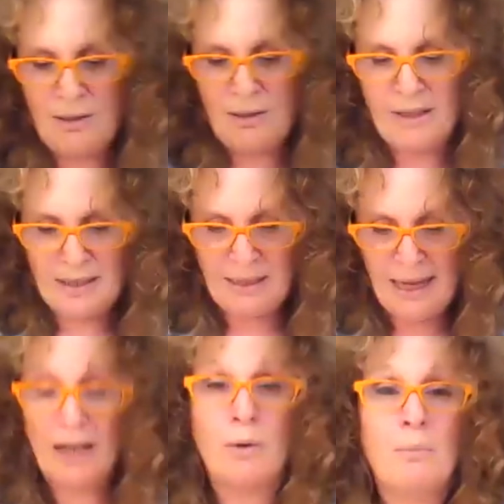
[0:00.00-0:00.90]
Chris
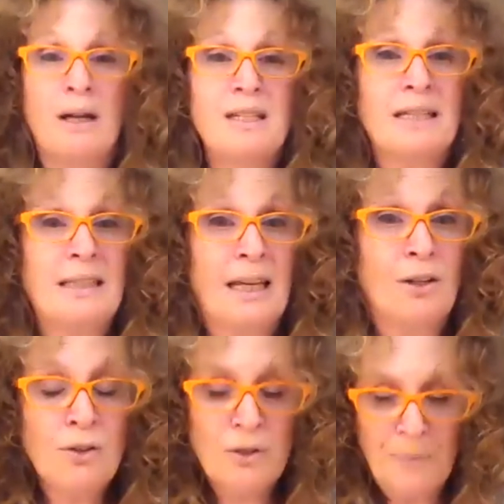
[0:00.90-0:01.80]
Naylon
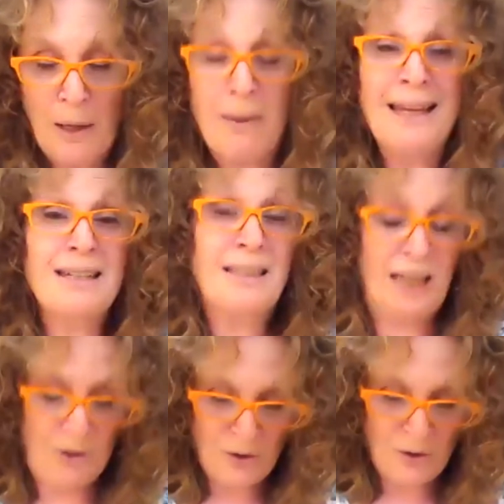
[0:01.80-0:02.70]

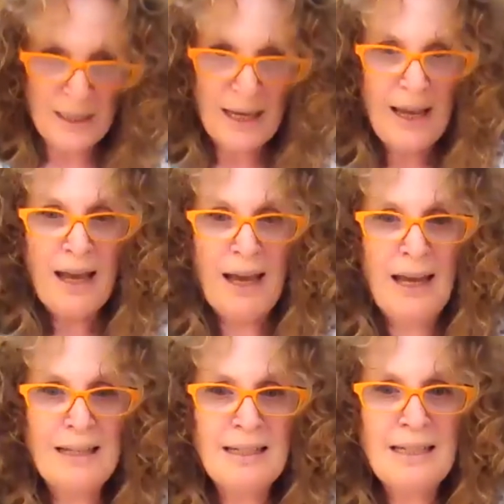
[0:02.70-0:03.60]
Ballesteros.
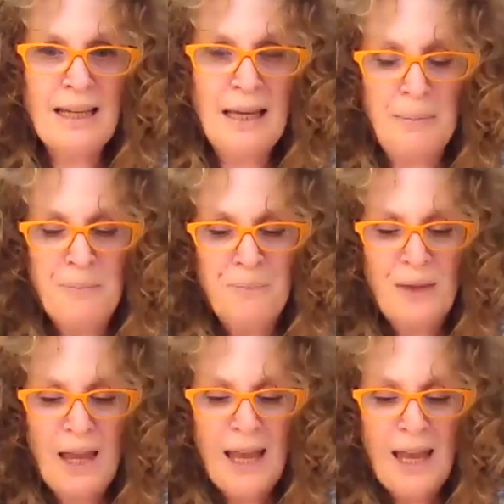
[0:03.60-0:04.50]
And
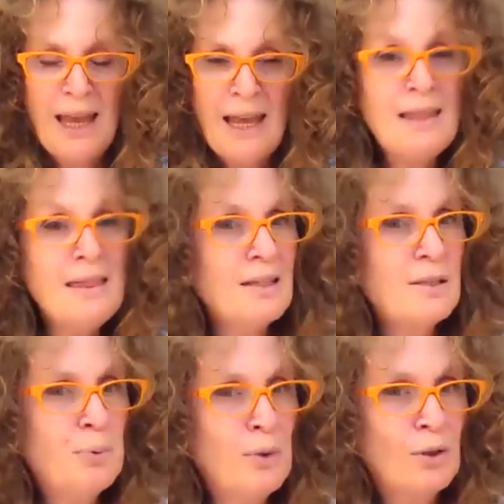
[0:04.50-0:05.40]
in
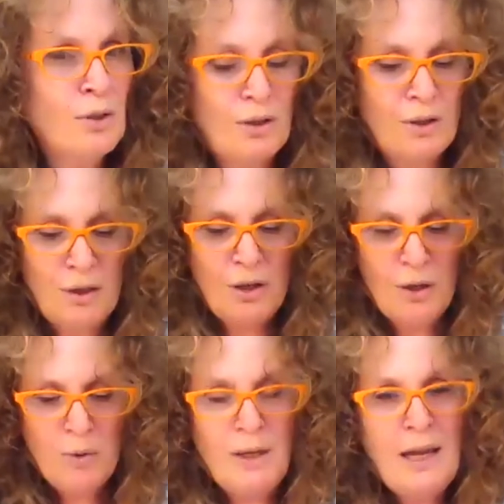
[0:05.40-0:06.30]
this book,
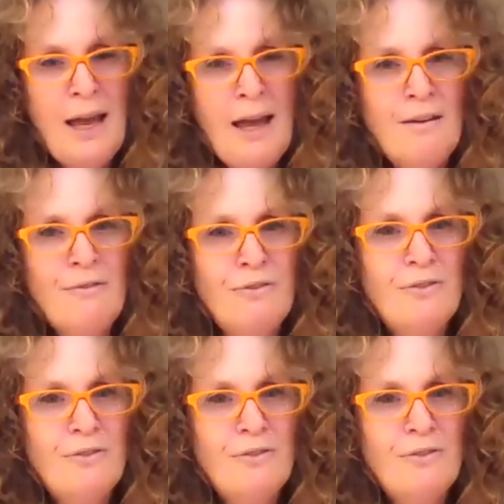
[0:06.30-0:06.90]
we have